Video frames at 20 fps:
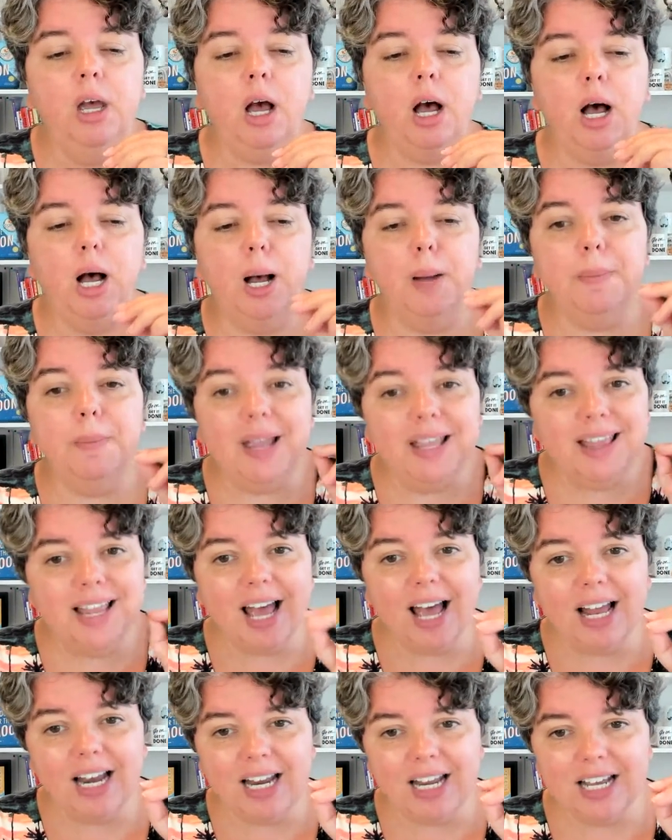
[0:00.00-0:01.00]
And
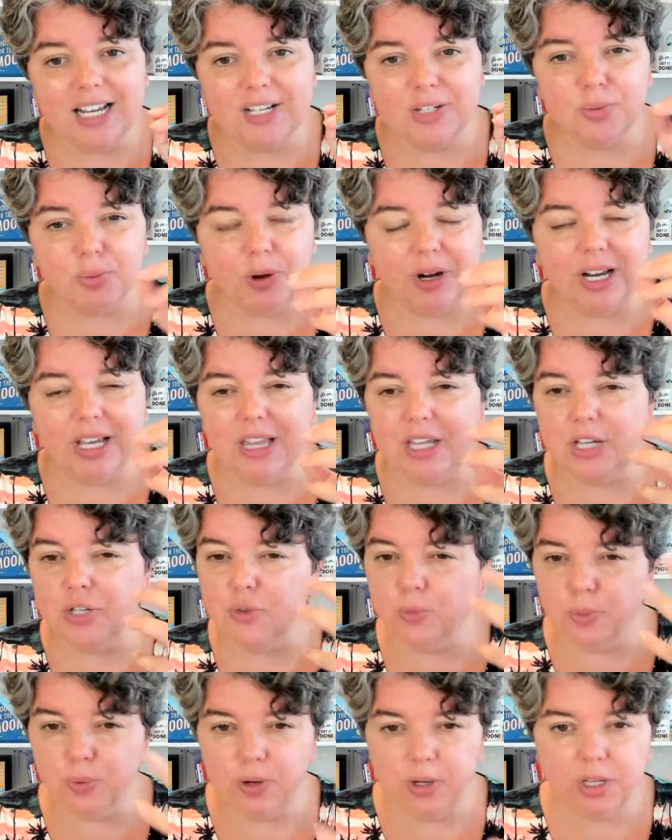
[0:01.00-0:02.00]
that is running these
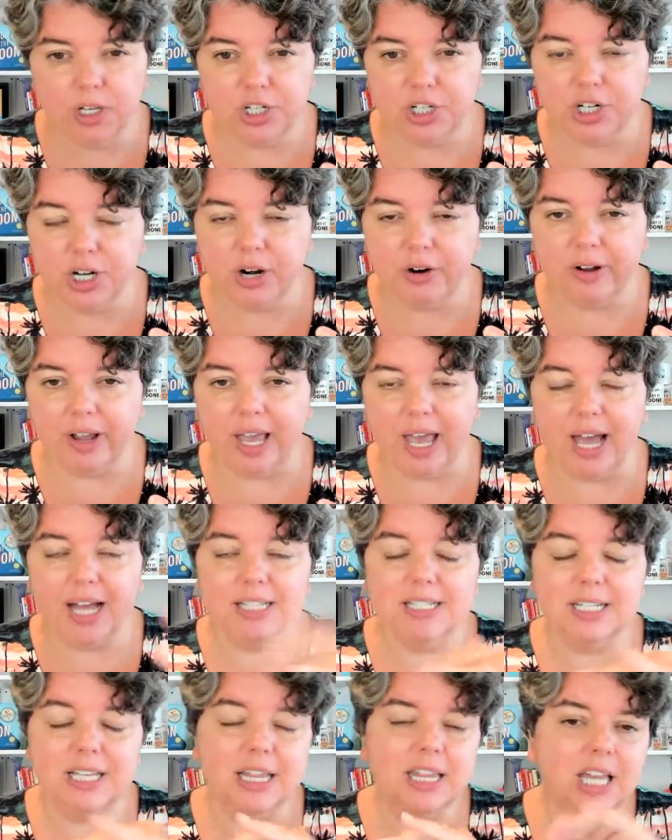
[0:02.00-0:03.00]
really generic
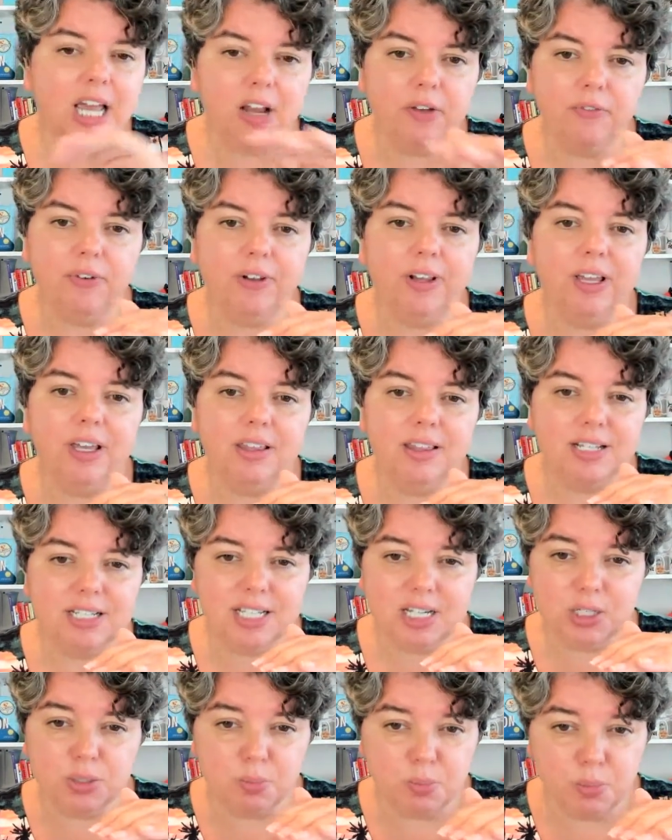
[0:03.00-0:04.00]
ads. And thankfully, this
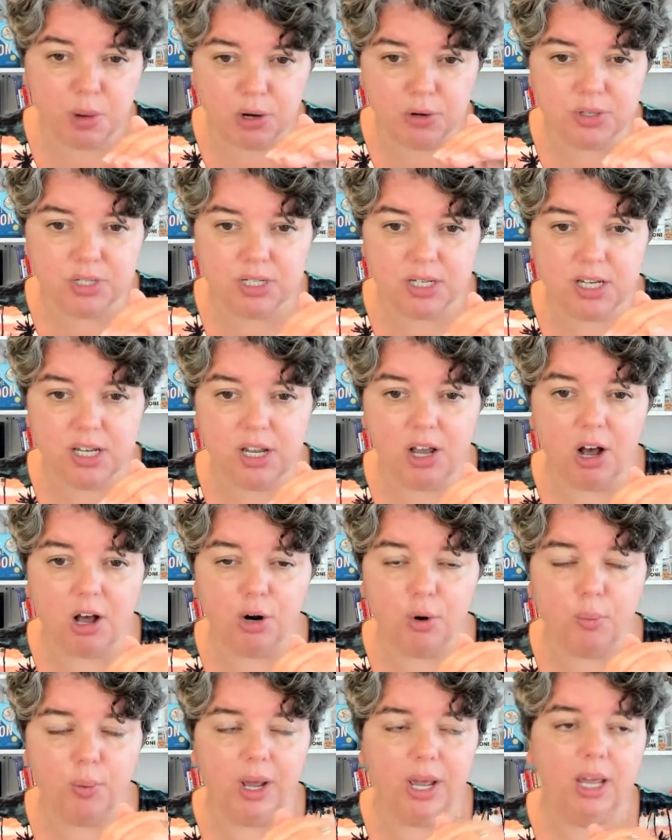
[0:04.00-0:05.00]
has mostly gone
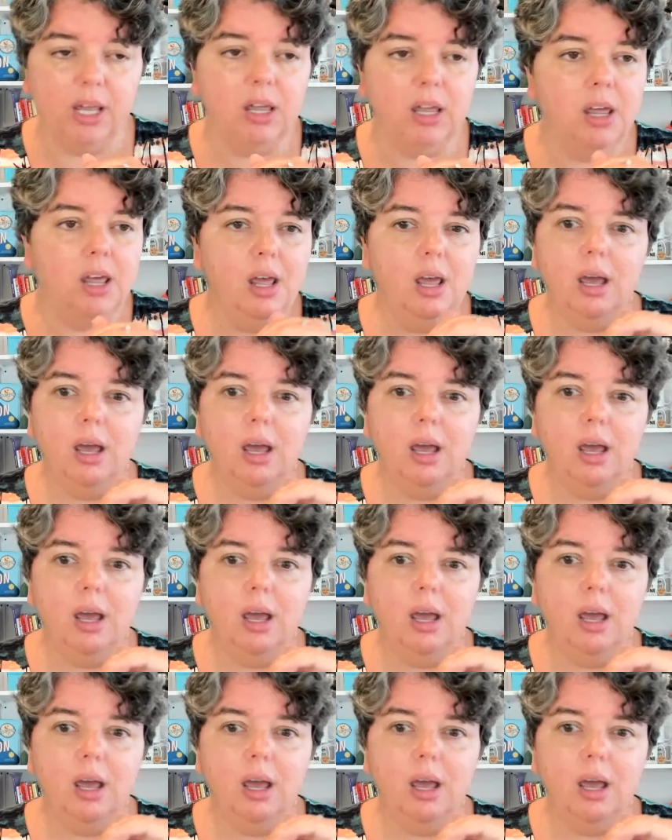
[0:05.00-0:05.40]
away.